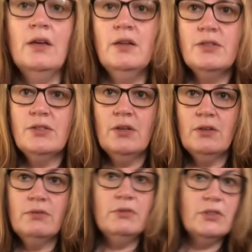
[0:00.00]
So,
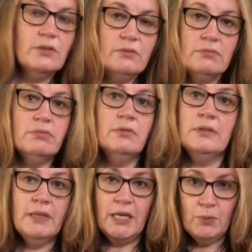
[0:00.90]
you know,
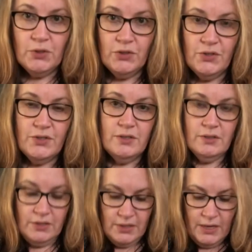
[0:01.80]
anyone can use
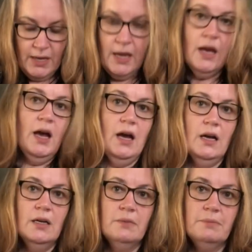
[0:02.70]
it.
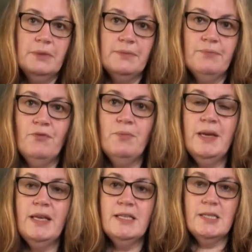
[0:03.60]
But for
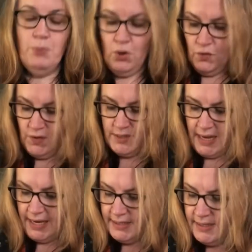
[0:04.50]
me, it's perfect
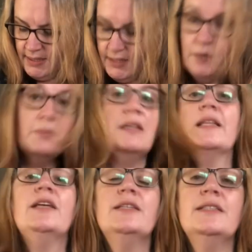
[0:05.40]
as it is. I'm
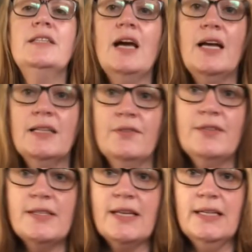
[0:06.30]
glad I did it. I love
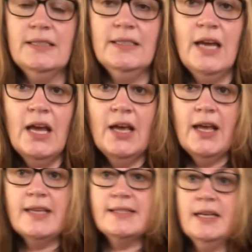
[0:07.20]
this colour.
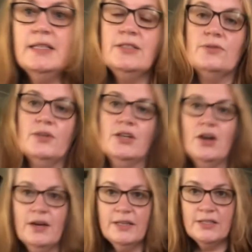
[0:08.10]
Exactly the right
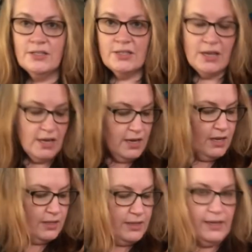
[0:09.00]
height.
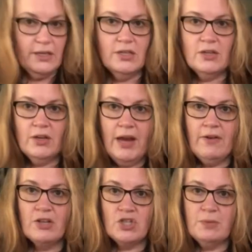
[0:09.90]
Like, you know,
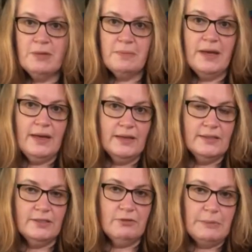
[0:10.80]
carrying shopping
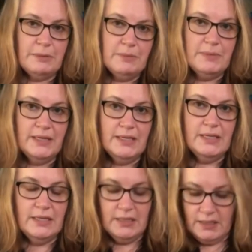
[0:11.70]
bags and grabbing
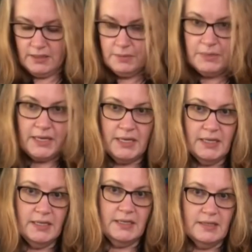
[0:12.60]
money and my
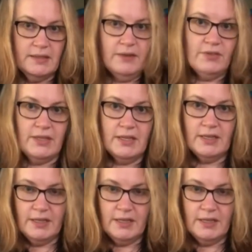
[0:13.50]
keys, everything.